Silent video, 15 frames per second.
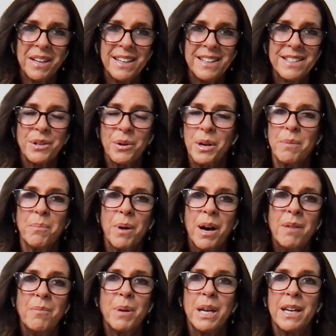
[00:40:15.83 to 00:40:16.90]
So it
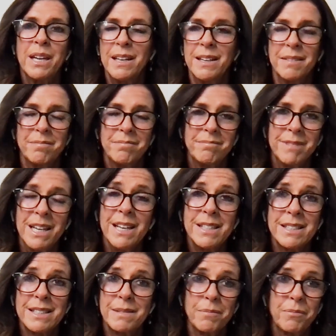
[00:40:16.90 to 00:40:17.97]
might be,
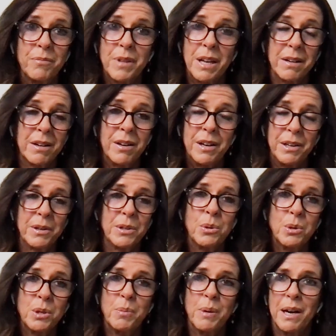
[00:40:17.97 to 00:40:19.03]
yes, that client I
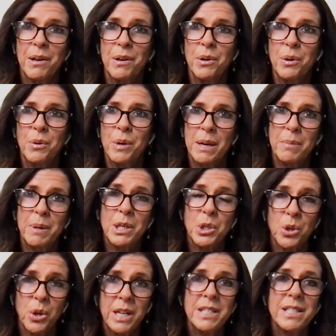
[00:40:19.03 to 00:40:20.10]
talked about who had been
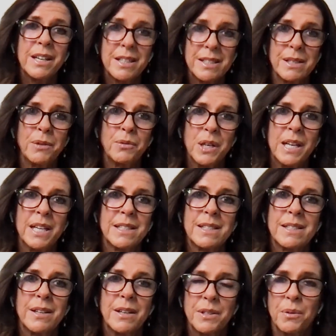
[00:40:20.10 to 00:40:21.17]
trying to get herself to
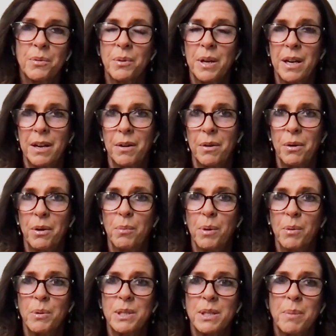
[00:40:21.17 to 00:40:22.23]
exercise at home.
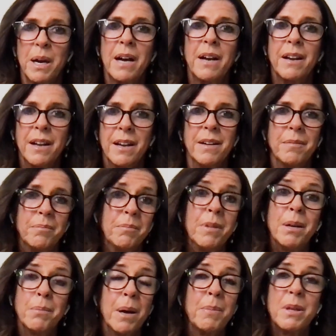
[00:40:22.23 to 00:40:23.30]
It was about
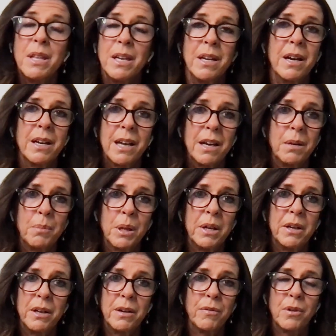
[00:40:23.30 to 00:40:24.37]
maybe the
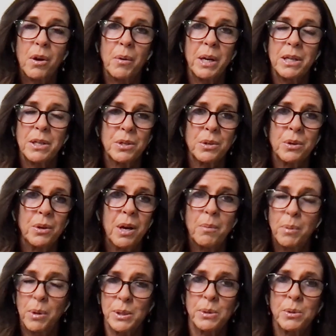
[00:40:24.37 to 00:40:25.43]
accountability of going to a
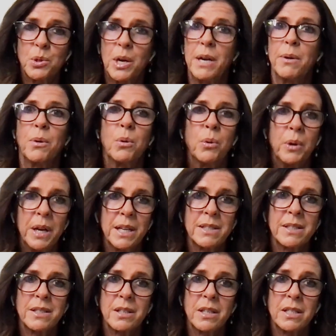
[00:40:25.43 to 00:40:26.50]
personal trainer or an
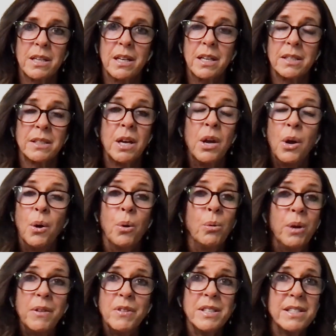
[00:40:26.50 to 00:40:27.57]
exercise class,
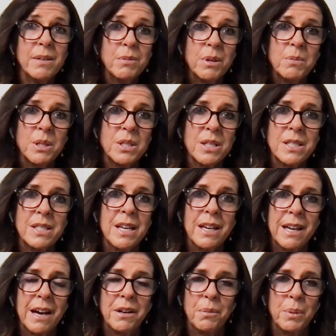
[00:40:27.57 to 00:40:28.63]
or even sometimes it's just the
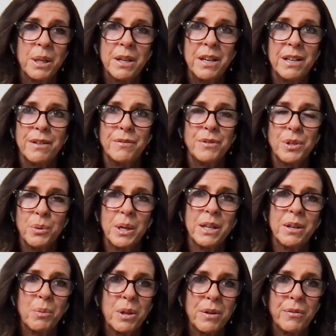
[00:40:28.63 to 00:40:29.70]
accountability of doing
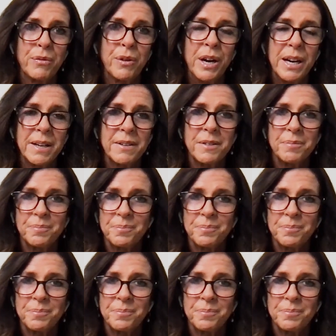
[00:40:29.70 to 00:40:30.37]
it with a friend